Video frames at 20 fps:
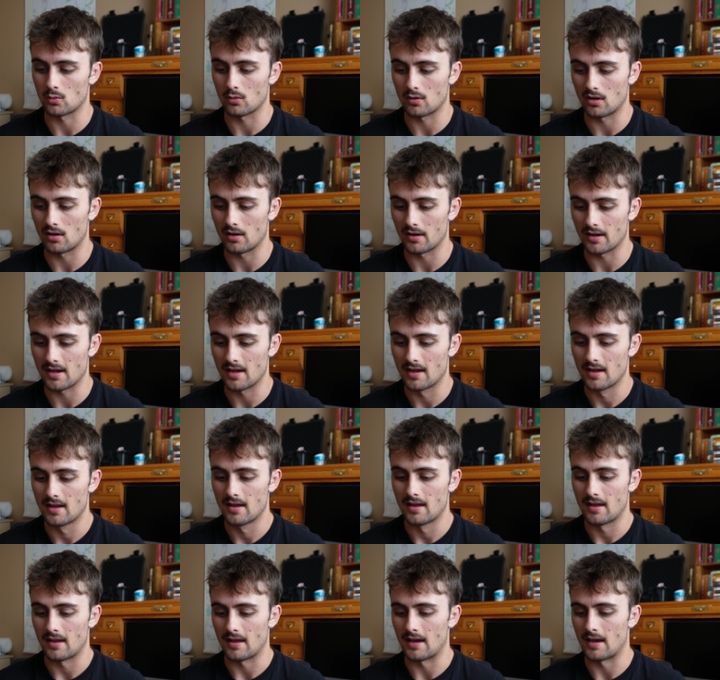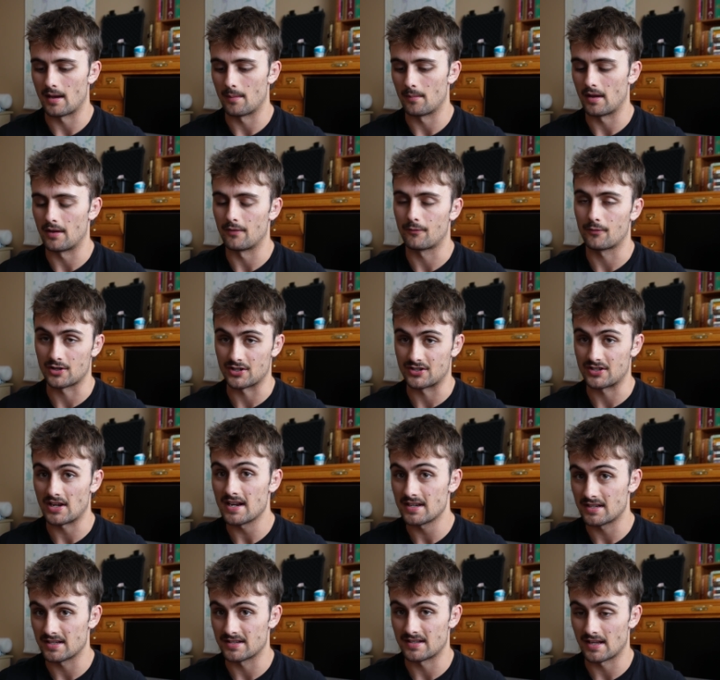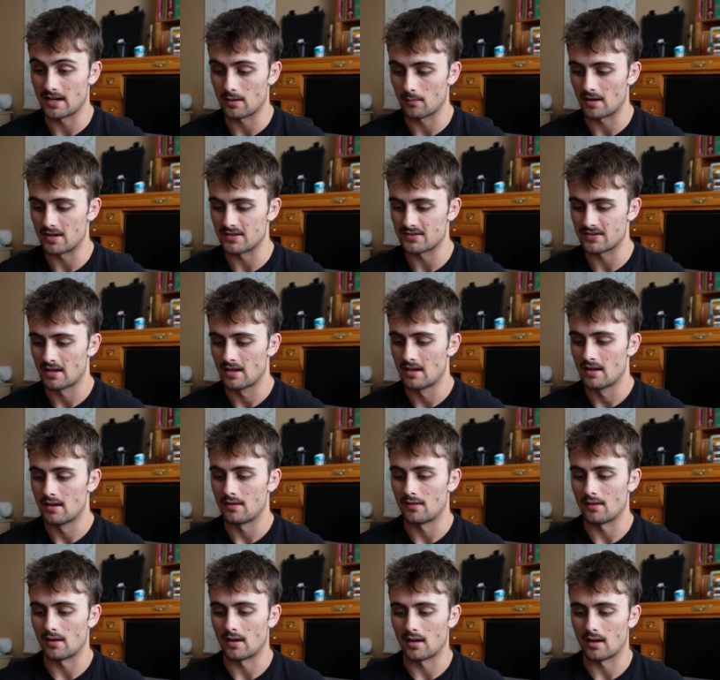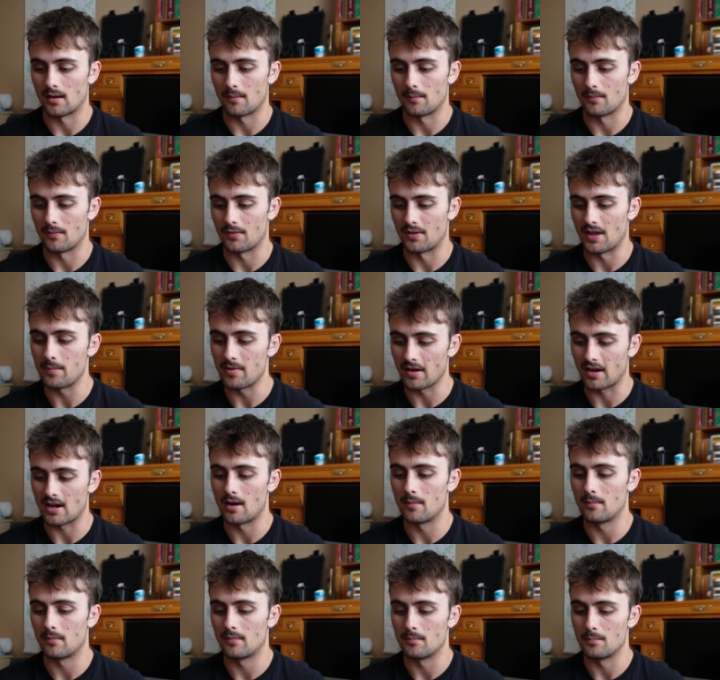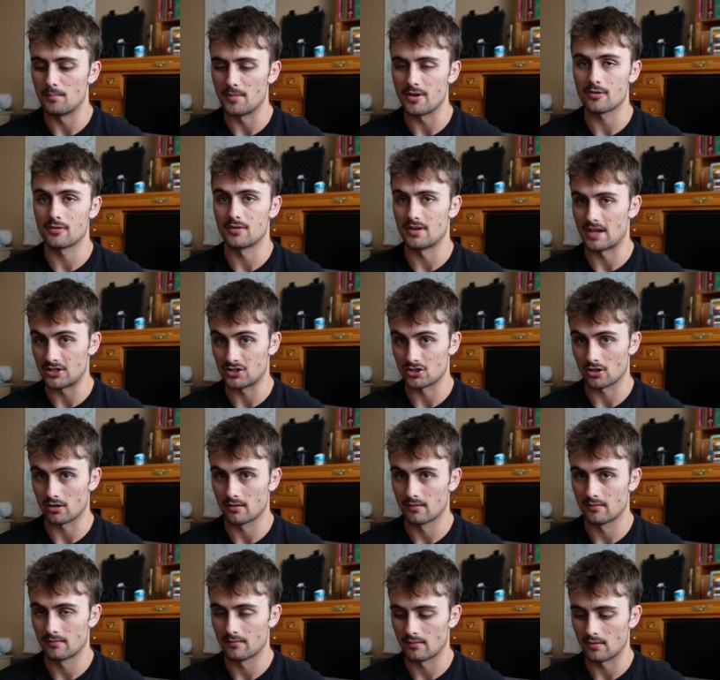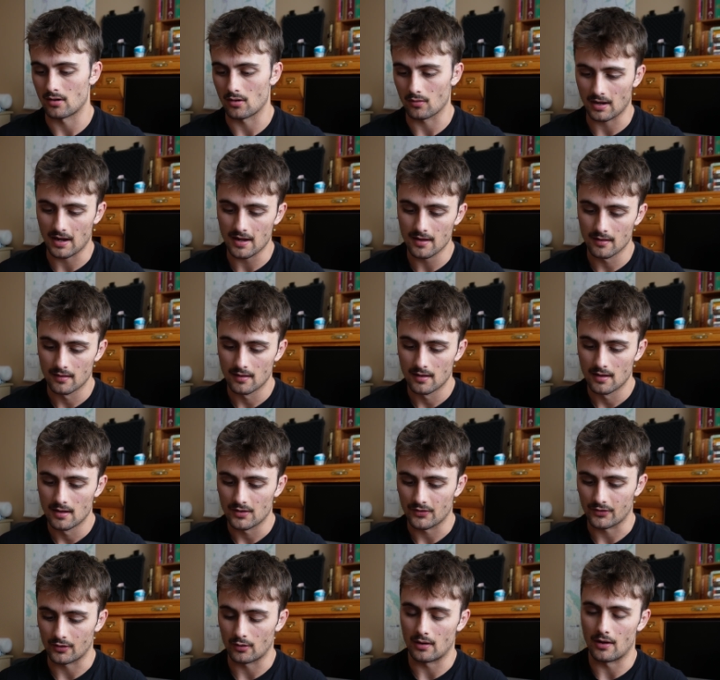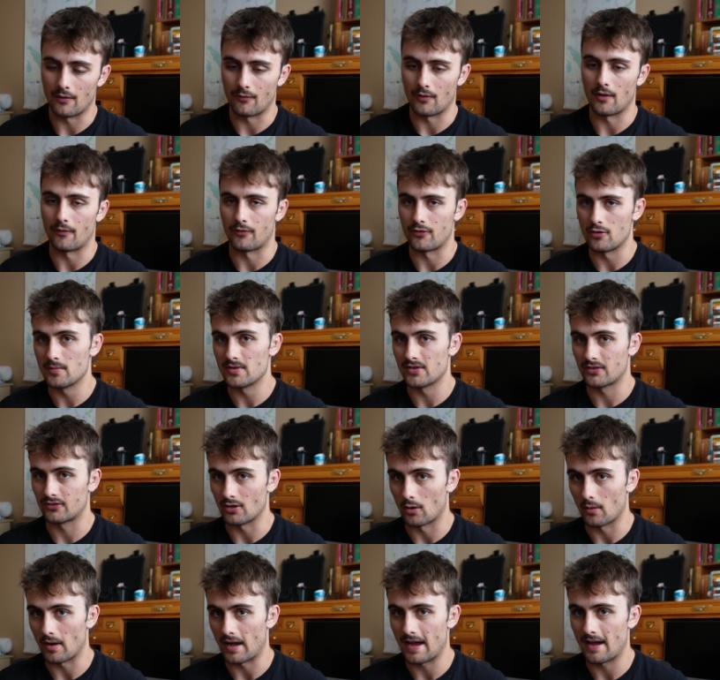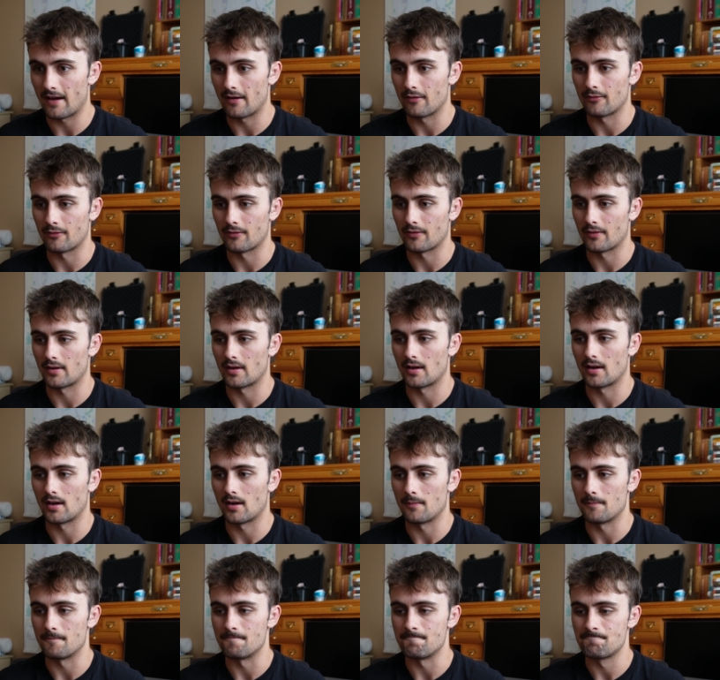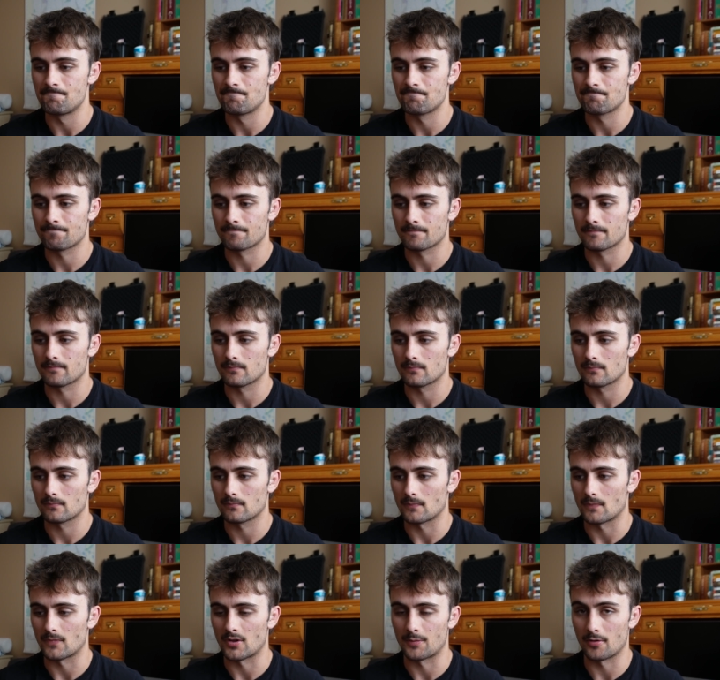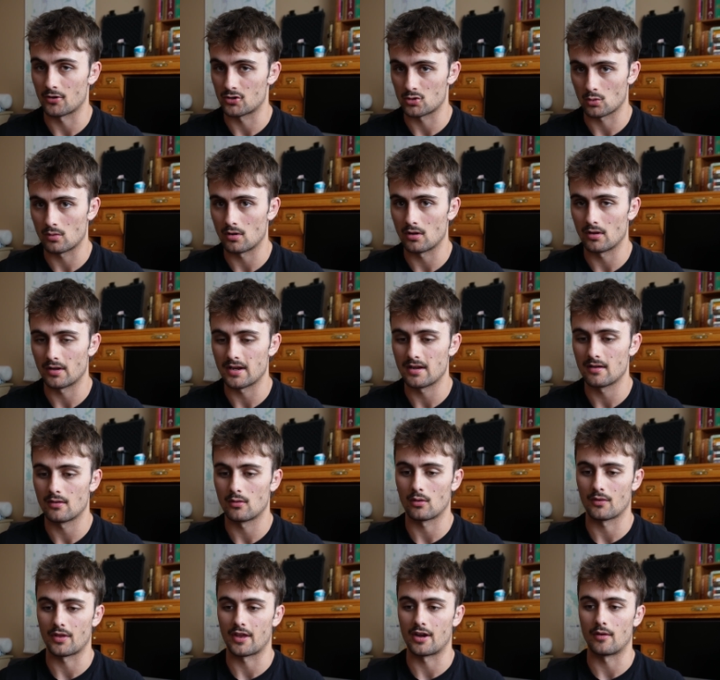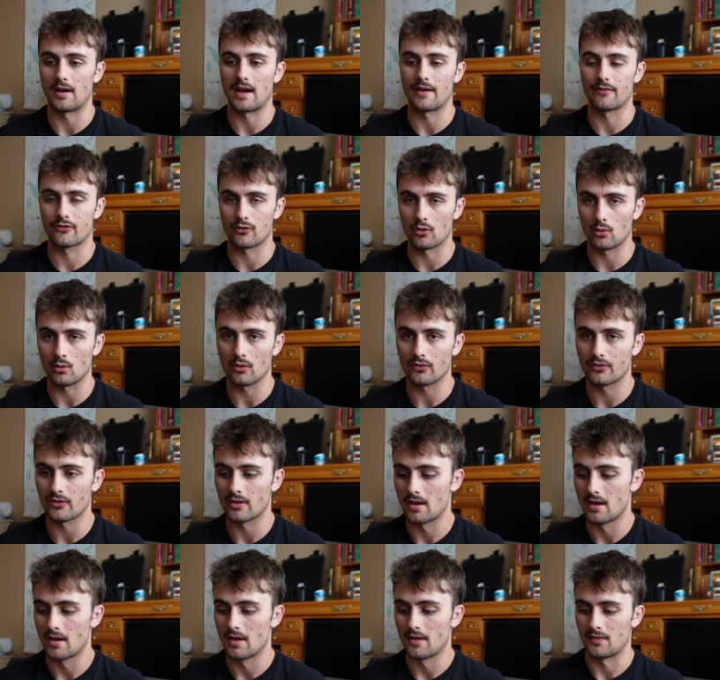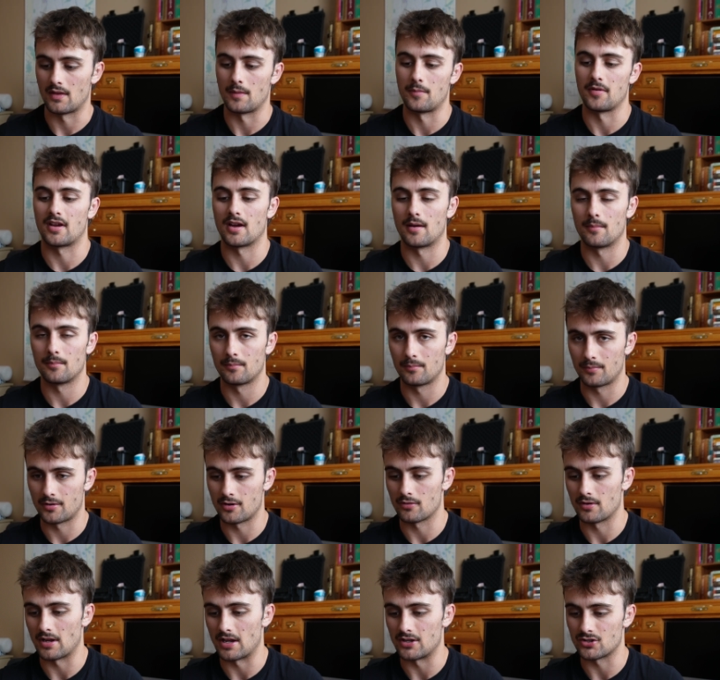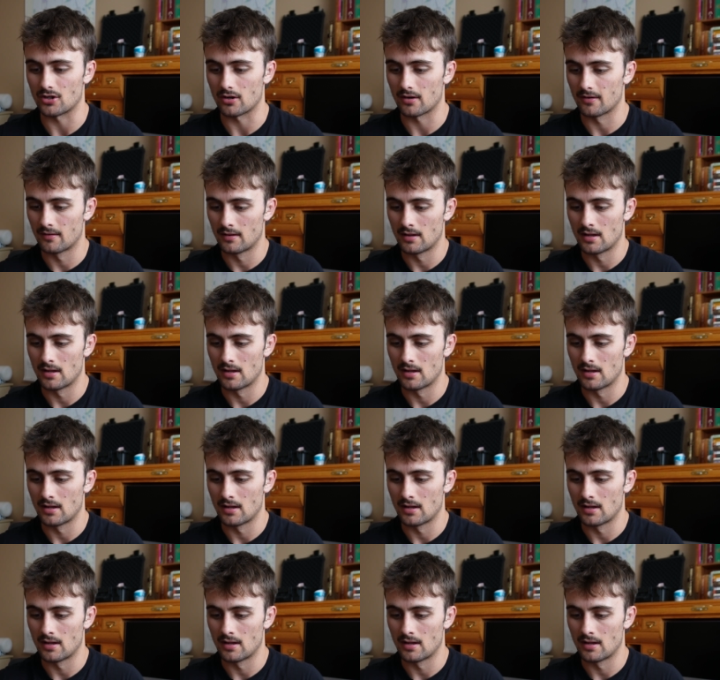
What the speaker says: quality. And for the scientists anyways, they become mere nature, okay? So if humans don't have spiritual quality, or they don't have souls, they become pure nature.